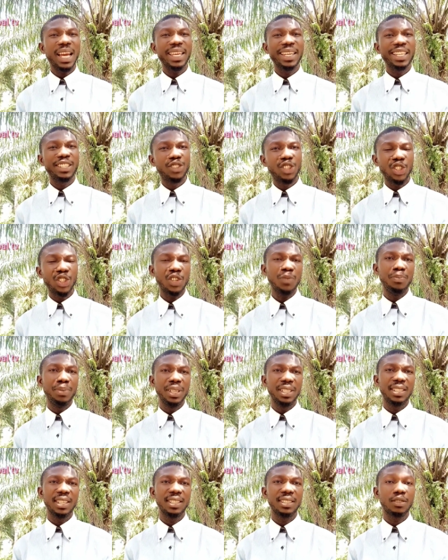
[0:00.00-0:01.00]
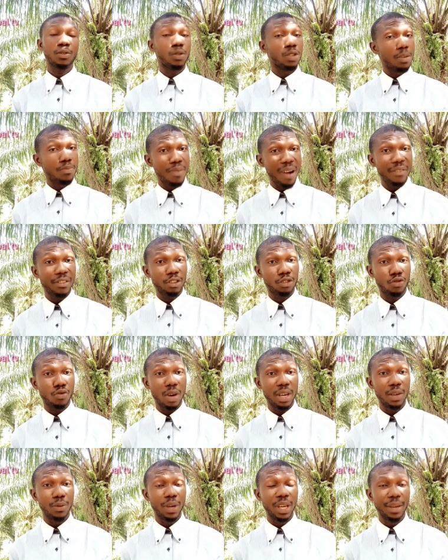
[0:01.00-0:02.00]
And I asked her, maybe I will
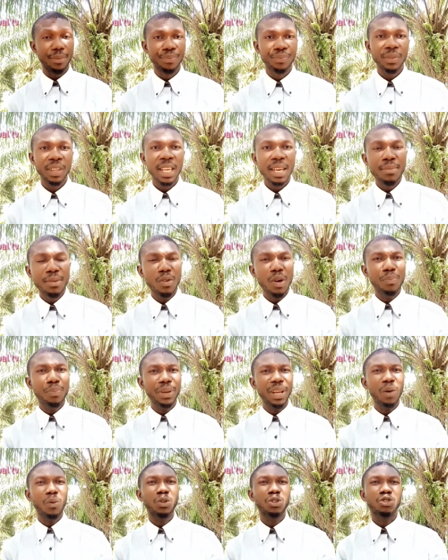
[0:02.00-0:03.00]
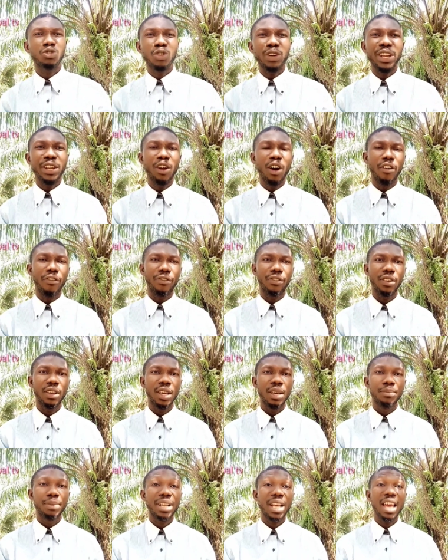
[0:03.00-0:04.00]
put a video here because I, during the
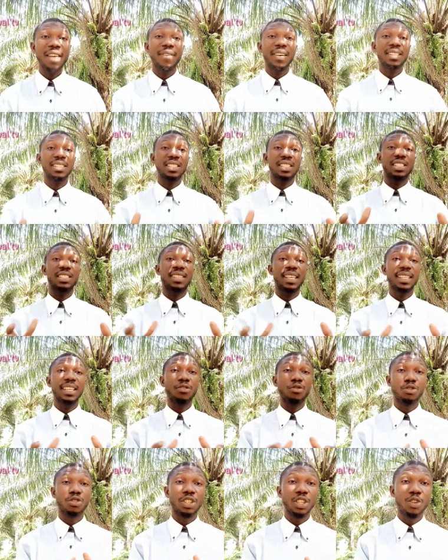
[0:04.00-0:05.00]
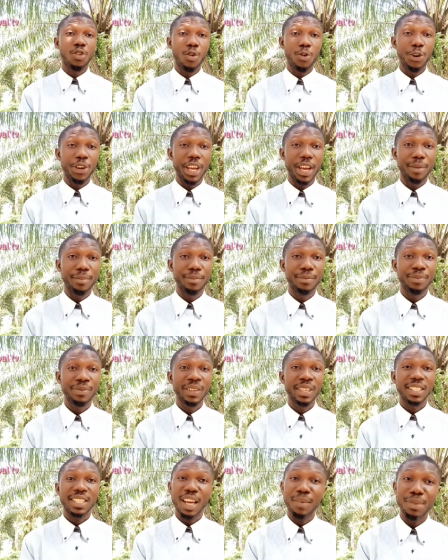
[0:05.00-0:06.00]
interview, maybe I'll put a video up here, maybe I'll put
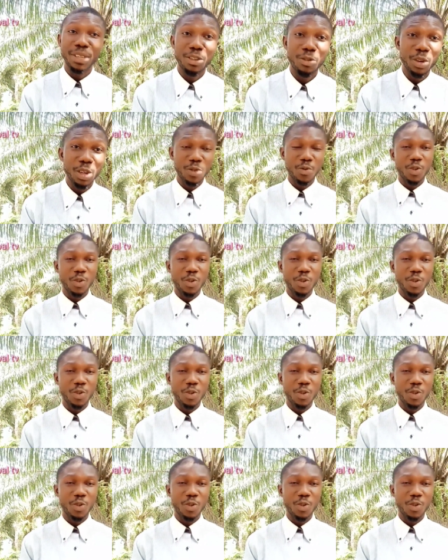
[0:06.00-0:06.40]
a video up.